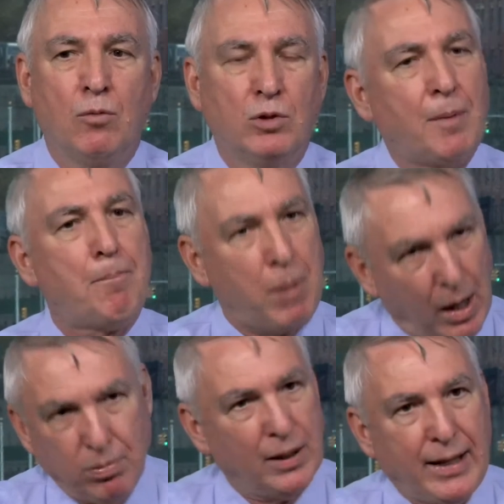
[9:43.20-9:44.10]
was a
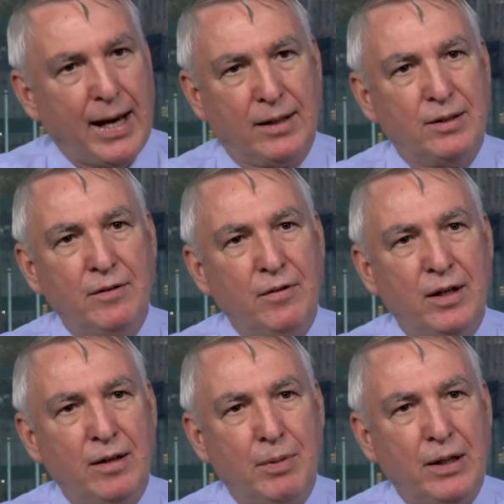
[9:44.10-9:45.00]
public
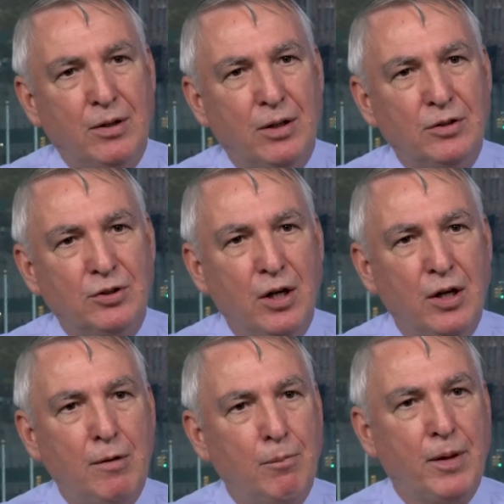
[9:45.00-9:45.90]
activity because
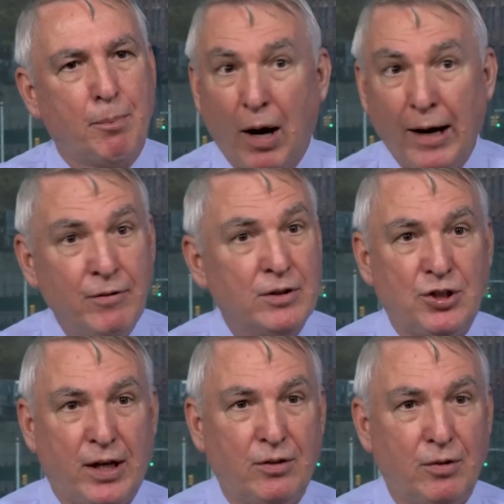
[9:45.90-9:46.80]
the private
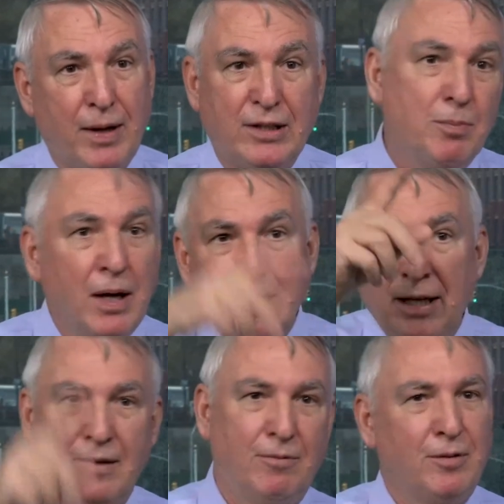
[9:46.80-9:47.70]
sector makes
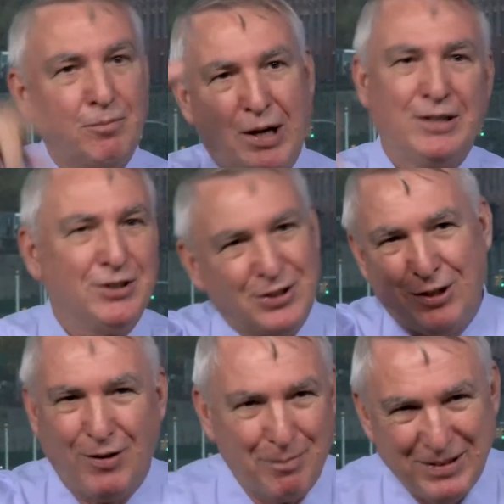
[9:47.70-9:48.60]
money when prices
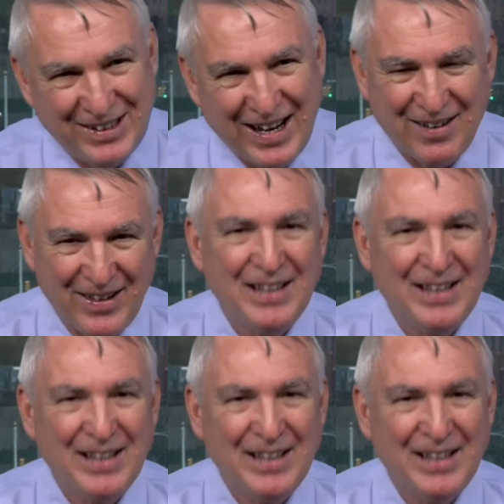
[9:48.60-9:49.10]
go up and down.